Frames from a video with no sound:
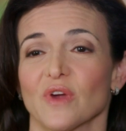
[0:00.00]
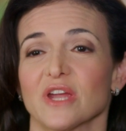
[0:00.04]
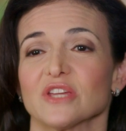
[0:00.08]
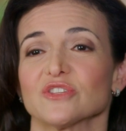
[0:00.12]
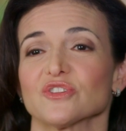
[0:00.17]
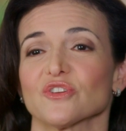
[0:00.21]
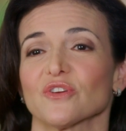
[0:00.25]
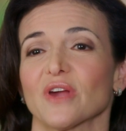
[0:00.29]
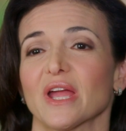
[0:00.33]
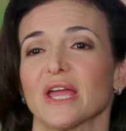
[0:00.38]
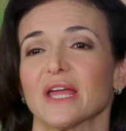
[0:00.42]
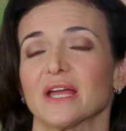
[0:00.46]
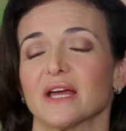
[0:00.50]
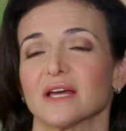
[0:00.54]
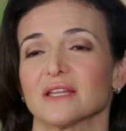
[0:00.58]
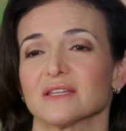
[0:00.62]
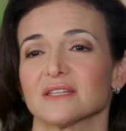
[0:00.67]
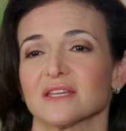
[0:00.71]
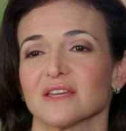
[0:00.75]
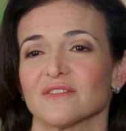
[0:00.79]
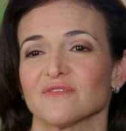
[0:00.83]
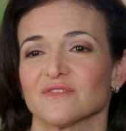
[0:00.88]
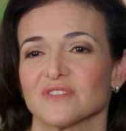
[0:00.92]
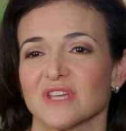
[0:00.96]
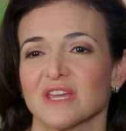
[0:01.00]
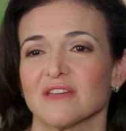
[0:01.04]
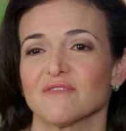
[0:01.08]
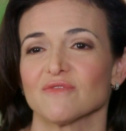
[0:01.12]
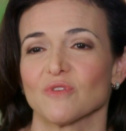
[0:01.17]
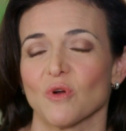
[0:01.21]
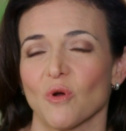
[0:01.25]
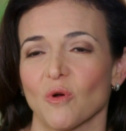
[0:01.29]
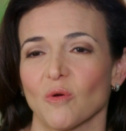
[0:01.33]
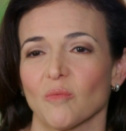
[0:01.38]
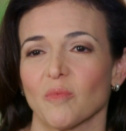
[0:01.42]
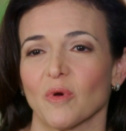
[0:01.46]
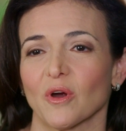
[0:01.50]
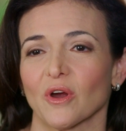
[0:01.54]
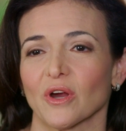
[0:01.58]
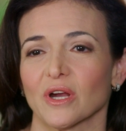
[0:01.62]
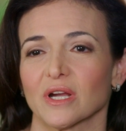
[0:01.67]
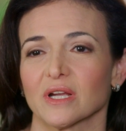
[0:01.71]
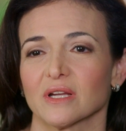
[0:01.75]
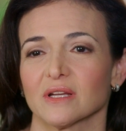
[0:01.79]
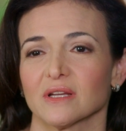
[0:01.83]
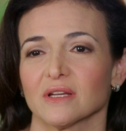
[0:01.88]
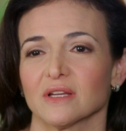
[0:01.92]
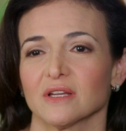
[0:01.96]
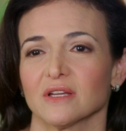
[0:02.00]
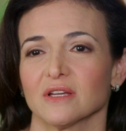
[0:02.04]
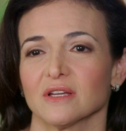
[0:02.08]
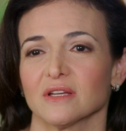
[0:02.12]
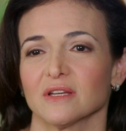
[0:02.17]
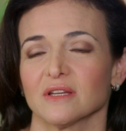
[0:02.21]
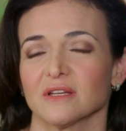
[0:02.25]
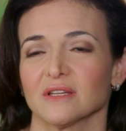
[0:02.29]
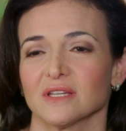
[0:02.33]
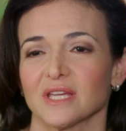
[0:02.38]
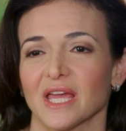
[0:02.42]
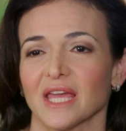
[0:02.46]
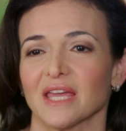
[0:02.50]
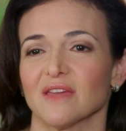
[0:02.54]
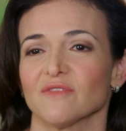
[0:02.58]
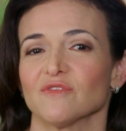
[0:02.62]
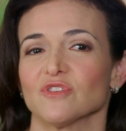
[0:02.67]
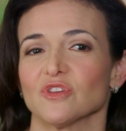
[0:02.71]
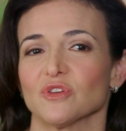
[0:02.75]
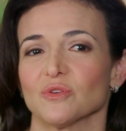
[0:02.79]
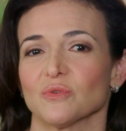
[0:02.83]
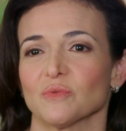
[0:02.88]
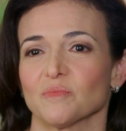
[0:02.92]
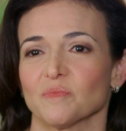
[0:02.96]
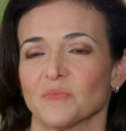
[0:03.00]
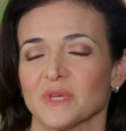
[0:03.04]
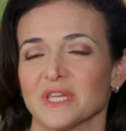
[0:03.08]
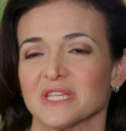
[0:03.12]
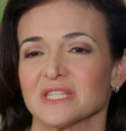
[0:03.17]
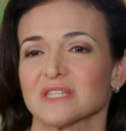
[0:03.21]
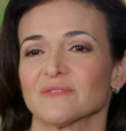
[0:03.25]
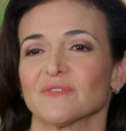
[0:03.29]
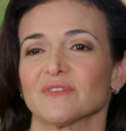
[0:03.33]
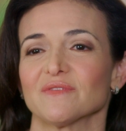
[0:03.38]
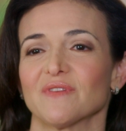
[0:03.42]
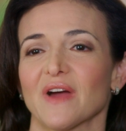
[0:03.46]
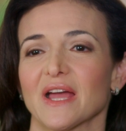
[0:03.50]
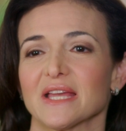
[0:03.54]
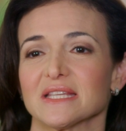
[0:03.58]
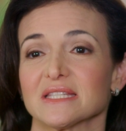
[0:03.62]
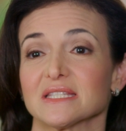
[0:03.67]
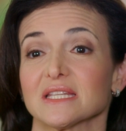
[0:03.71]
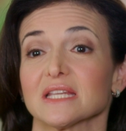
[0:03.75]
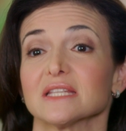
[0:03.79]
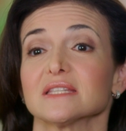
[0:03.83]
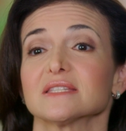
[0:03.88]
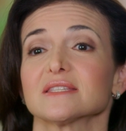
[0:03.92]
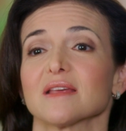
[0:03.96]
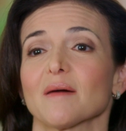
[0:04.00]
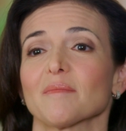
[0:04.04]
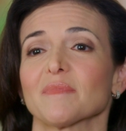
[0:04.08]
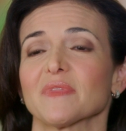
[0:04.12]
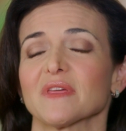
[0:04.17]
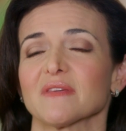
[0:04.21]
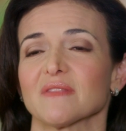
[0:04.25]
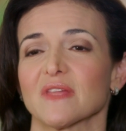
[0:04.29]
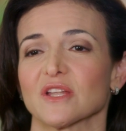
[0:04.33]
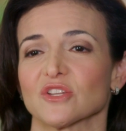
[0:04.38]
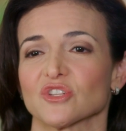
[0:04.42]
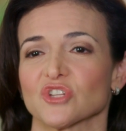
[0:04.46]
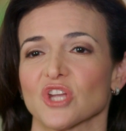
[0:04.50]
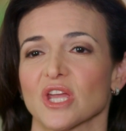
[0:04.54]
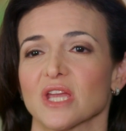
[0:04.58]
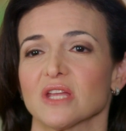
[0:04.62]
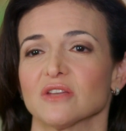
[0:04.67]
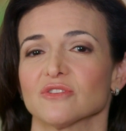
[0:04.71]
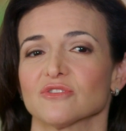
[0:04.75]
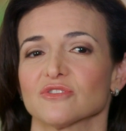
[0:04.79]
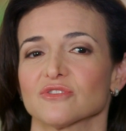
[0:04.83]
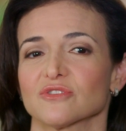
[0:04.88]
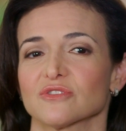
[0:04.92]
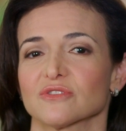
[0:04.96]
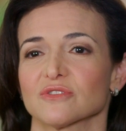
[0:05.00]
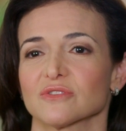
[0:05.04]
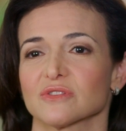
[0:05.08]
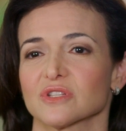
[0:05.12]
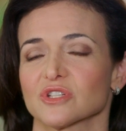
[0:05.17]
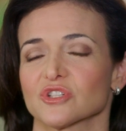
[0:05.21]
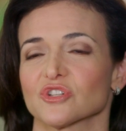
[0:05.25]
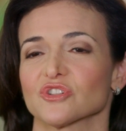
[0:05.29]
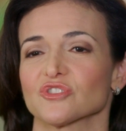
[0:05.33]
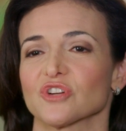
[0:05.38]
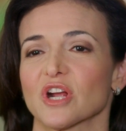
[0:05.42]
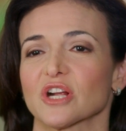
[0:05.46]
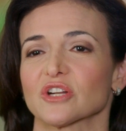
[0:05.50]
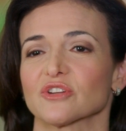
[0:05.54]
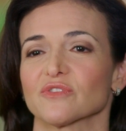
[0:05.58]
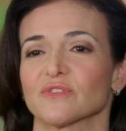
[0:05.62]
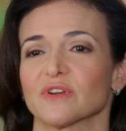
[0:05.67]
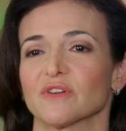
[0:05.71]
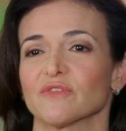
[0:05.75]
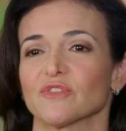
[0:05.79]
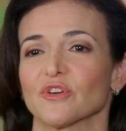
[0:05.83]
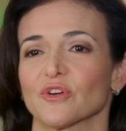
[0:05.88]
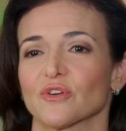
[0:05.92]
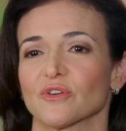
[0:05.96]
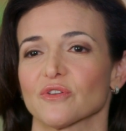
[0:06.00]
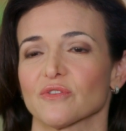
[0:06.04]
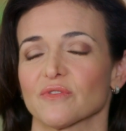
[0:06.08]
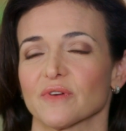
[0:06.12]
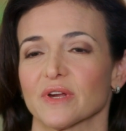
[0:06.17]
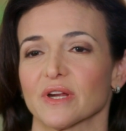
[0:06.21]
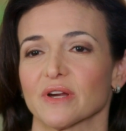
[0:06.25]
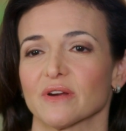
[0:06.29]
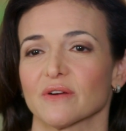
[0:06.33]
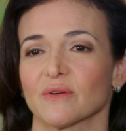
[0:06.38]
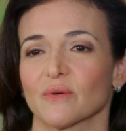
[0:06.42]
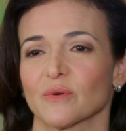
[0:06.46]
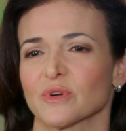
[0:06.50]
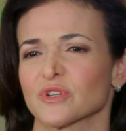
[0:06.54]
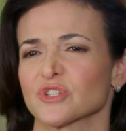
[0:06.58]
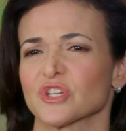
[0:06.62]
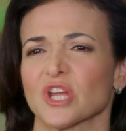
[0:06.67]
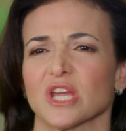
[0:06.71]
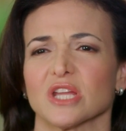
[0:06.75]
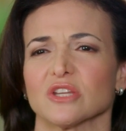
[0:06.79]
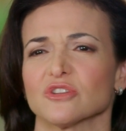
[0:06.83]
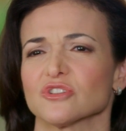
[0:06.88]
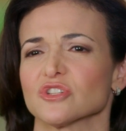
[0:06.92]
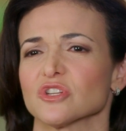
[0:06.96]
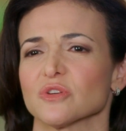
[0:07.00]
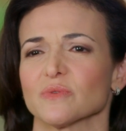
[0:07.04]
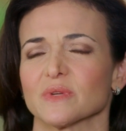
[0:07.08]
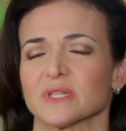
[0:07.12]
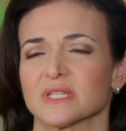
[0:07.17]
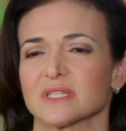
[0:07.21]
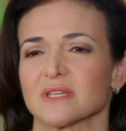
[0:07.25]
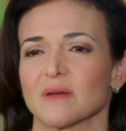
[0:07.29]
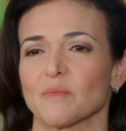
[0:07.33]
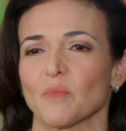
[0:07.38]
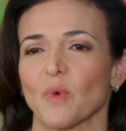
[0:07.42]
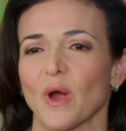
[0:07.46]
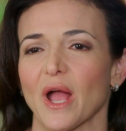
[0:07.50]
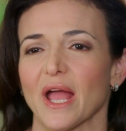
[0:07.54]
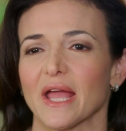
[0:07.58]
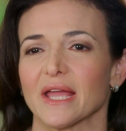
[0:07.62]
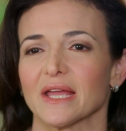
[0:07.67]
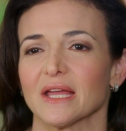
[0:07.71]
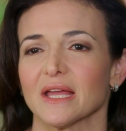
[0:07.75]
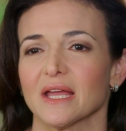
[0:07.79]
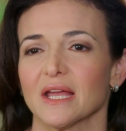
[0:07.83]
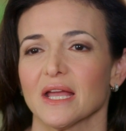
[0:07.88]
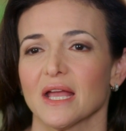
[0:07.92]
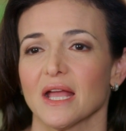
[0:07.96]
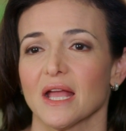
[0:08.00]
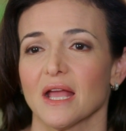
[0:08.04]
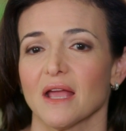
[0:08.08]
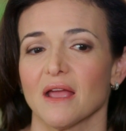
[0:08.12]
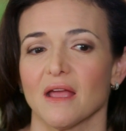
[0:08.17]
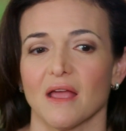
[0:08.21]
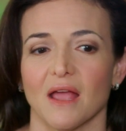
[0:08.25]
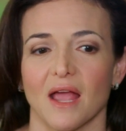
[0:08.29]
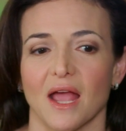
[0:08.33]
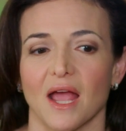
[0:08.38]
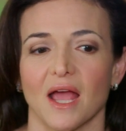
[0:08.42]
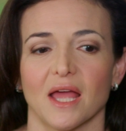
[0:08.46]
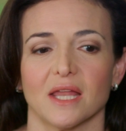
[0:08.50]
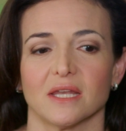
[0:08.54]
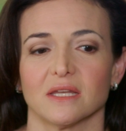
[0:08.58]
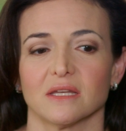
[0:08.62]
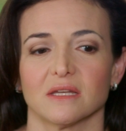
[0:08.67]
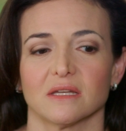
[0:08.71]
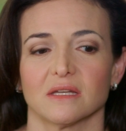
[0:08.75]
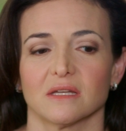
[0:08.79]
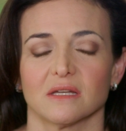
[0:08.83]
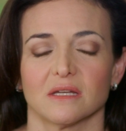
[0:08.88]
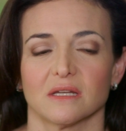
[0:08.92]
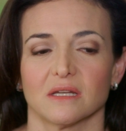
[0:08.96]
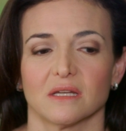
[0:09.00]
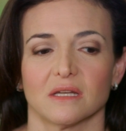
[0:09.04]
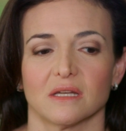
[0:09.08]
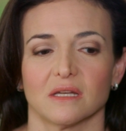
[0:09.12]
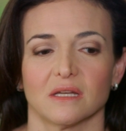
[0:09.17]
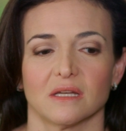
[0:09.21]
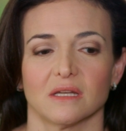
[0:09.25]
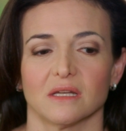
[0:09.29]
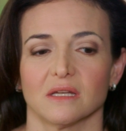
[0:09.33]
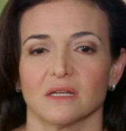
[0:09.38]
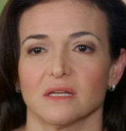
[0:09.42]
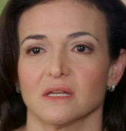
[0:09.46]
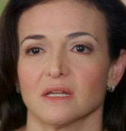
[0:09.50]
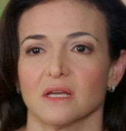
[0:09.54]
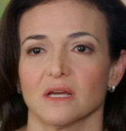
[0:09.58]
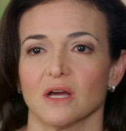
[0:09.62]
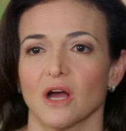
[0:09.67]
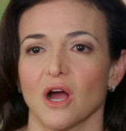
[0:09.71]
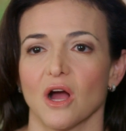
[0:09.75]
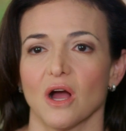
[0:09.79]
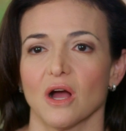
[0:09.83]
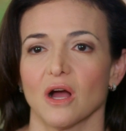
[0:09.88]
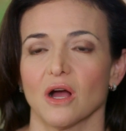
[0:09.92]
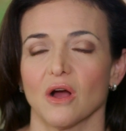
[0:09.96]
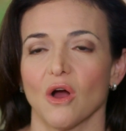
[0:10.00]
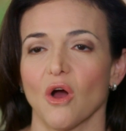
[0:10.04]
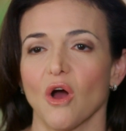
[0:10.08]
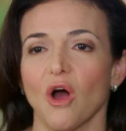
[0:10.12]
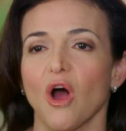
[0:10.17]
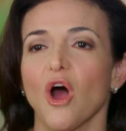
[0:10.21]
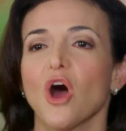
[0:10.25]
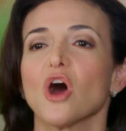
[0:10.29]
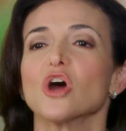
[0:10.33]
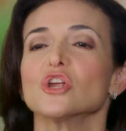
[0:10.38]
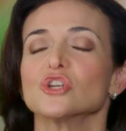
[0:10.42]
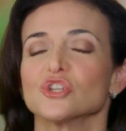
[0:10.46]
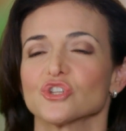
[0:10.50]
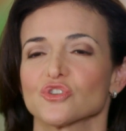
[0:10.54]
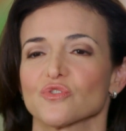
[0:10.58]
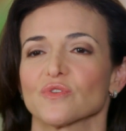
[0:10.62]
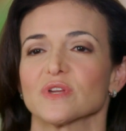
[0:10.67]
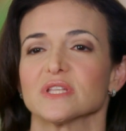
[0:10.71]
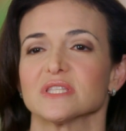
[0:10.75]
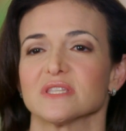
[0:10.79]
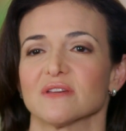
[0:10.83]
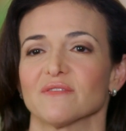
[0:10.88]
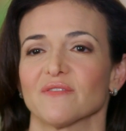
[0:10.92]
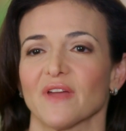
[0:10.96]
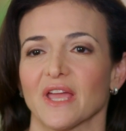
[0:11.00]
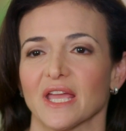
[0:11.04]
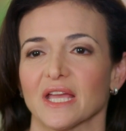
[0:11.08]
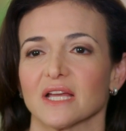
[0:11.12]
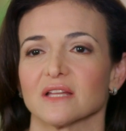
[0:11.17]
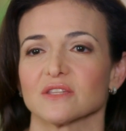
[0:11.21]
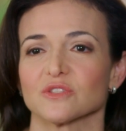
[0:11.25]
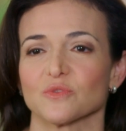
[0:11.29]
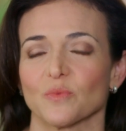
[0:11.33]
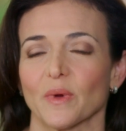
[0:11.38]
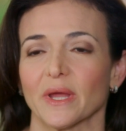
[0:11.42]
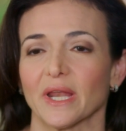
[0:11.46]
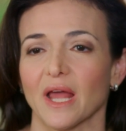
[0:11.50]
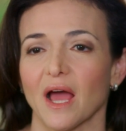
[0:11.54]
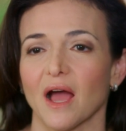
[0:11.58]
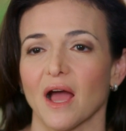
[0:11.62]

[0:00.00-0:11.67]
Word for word: raise your hand if Dave Goldberg gave you a piece of advice, did something that changed the trajectory of your career or changed you in some way. And hundreds of hands went